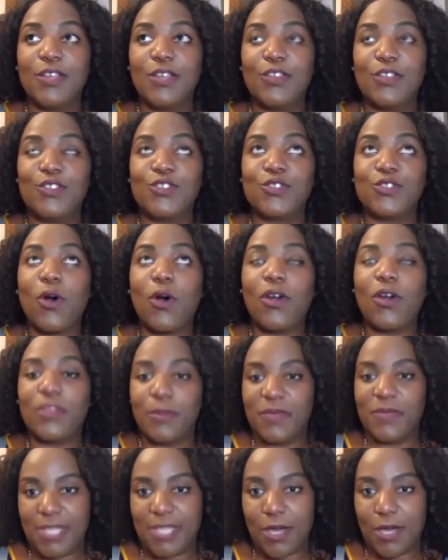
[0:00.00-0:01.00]
saw
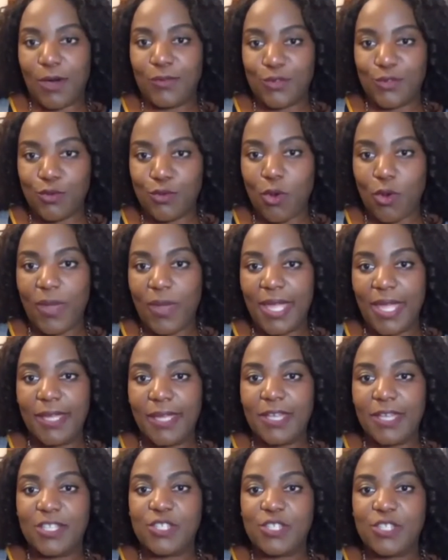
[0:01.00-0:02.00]
themselves growing,
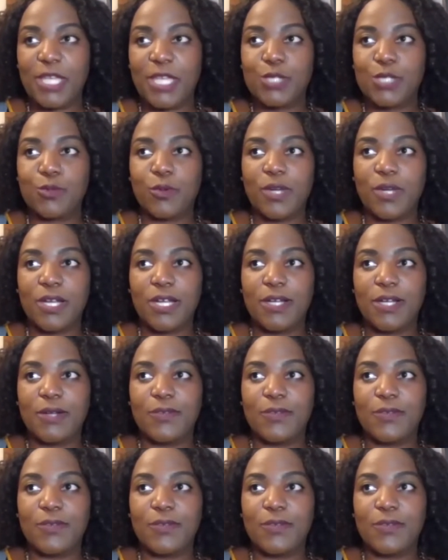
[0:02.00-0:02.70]
a space where